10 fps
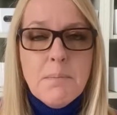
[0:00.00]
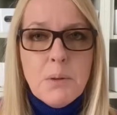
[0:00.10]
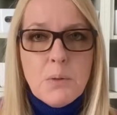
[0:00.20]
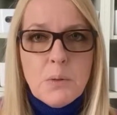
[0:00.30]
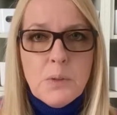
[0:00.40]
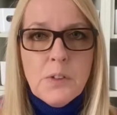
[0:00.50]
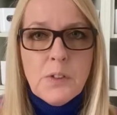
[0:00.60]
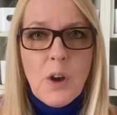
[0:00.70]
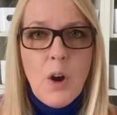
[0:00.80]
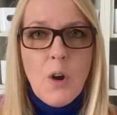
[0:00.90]

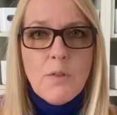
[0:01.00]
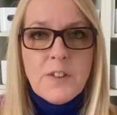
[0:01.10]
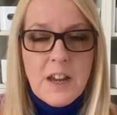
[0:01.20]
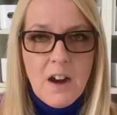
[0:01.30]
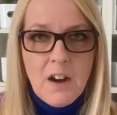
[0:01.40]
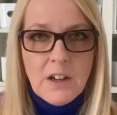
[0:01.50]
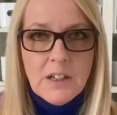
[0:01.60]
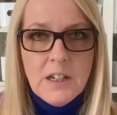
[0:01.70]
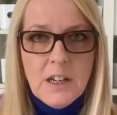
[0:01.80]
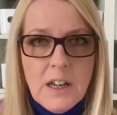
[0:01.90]
balls of yarn,